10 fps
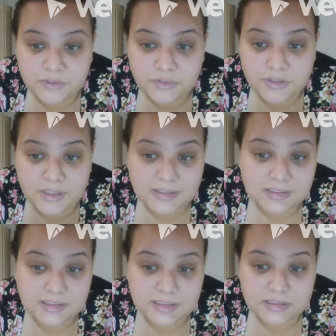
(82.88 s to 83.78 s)
For the
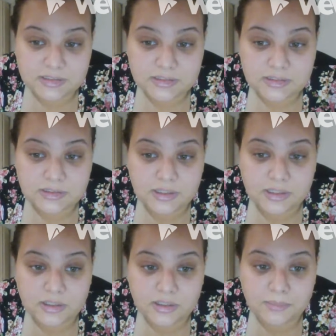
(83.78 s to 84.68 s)
SATs,
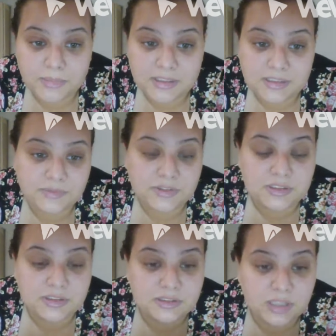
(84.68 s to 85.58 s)
there are many
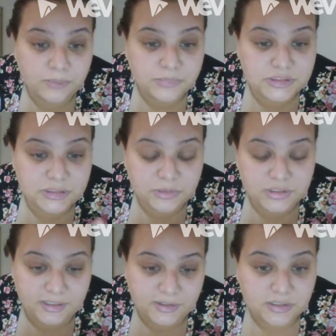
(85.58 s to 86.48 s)
different subject
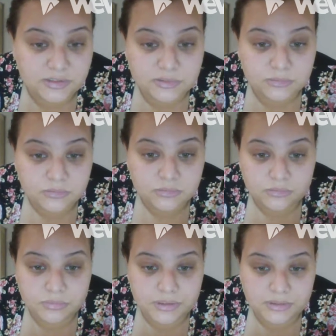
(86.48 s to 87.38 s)
areas,
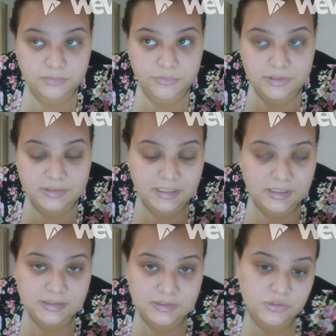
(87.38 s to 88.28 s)
but for this
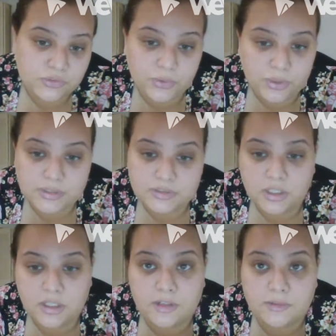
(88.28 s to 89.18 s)
case, let's just focus
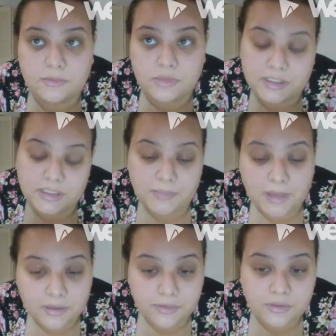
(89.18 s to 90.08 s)
on reading and
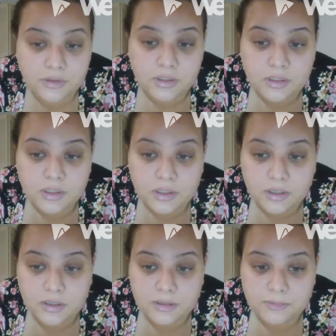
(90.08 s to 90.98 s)
math.
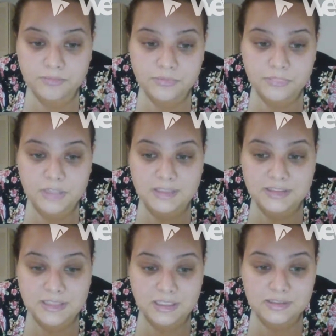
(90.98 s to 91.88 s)
The
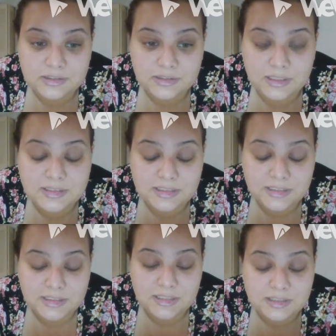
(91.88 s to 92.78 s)

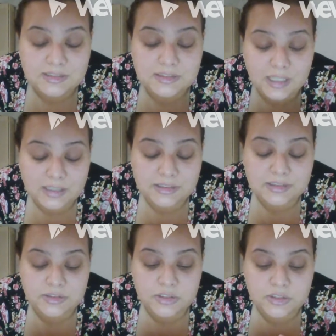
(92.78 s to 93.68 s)
SAT does
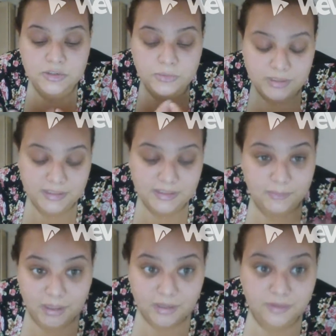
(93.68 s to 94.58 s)
test reading
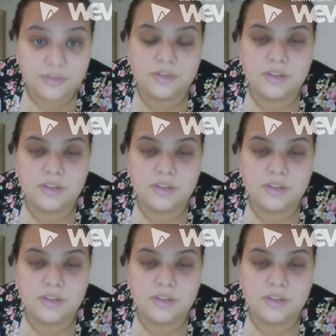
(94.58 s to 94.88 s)
and math.